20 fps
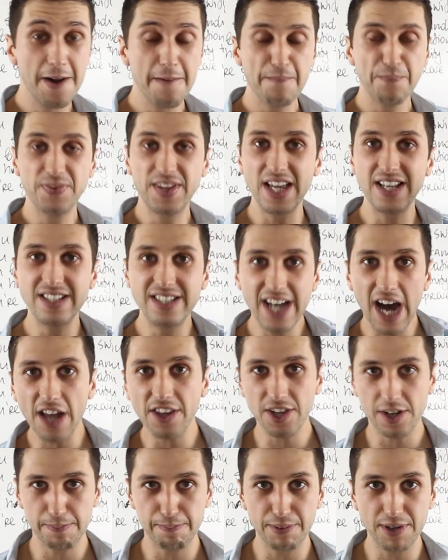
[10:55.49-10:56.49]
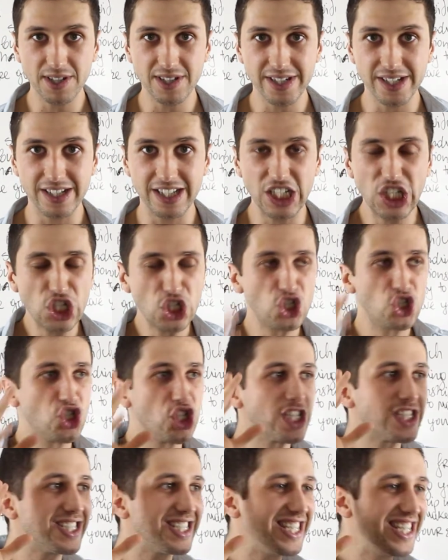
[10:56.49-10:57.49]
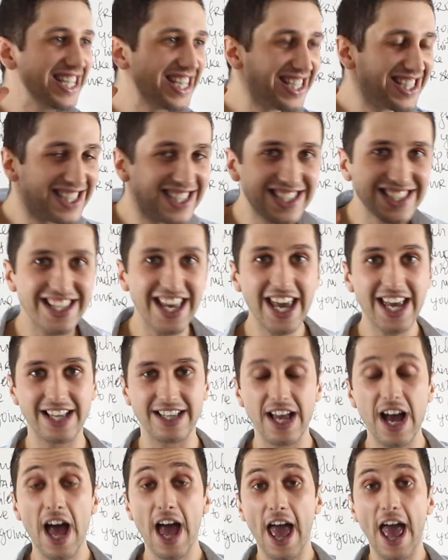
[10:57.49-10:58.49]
than the other person. It's just insane.